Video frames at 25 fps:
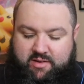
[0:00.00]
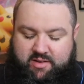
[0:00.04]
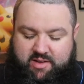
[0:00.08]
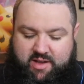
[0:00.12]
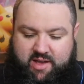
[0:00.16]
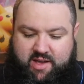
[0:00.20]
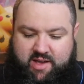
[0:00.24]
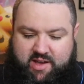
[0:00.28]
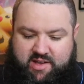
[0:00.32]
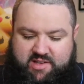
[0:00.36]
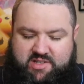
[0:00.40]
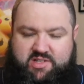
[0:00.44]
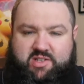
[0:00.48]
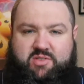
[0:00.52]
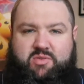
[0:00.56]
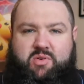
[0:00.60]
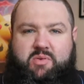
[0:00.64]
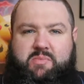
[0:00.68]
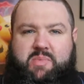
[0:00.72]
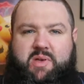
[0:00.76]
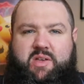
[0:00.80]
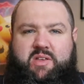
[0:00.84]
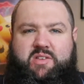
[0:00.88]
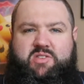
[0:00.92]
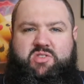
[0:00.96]
Yeah, let's
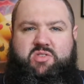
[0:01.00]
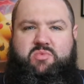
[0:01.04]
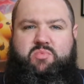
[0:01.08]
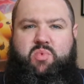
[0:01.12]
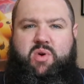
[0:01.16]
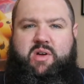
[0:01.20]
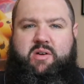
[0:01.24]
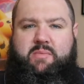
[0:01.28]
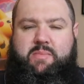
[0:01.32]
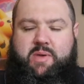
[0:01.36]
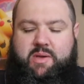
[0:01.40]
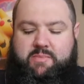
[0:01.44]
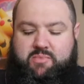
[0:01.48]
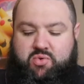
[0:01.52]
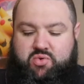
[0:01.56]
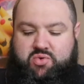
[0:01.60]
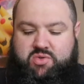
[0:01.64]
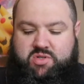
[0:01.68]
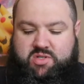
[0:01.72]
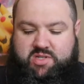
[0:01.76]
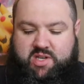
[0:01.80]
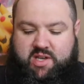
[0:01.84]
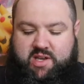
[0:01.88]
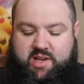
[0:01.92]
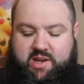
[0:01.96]
go somewhere a bit more
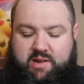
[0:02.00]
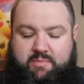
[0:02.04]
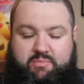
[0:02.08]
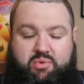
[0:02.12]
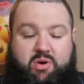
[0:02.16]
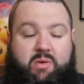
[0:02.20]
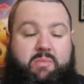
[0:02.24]
scenic.